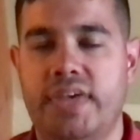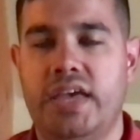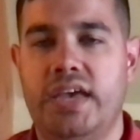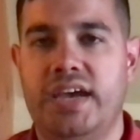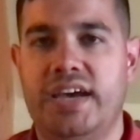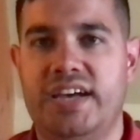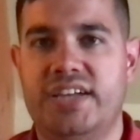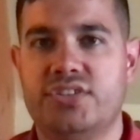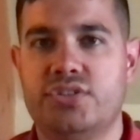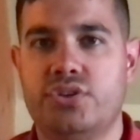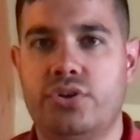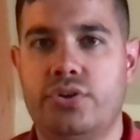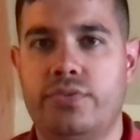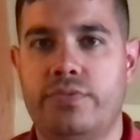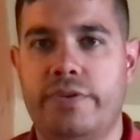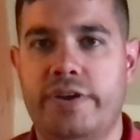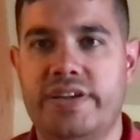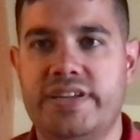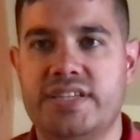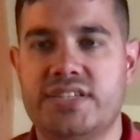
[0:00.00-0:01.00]
How's it
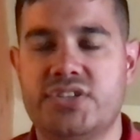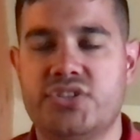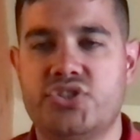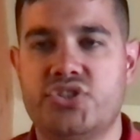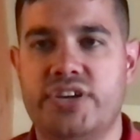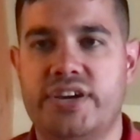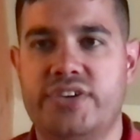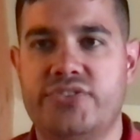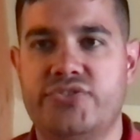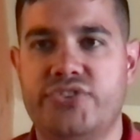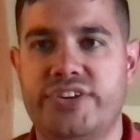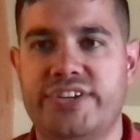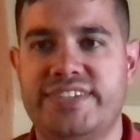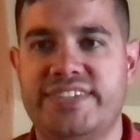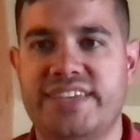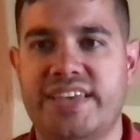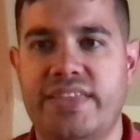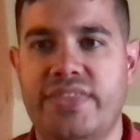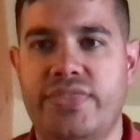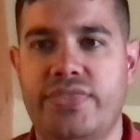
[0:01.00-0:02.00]
everyone? This is Shadow here,
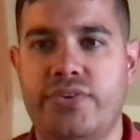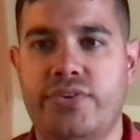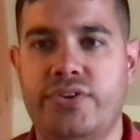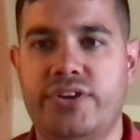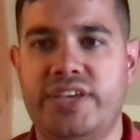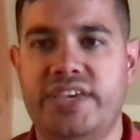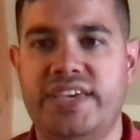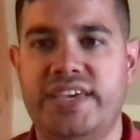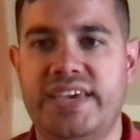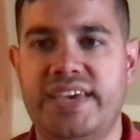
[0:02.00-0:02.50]
1030,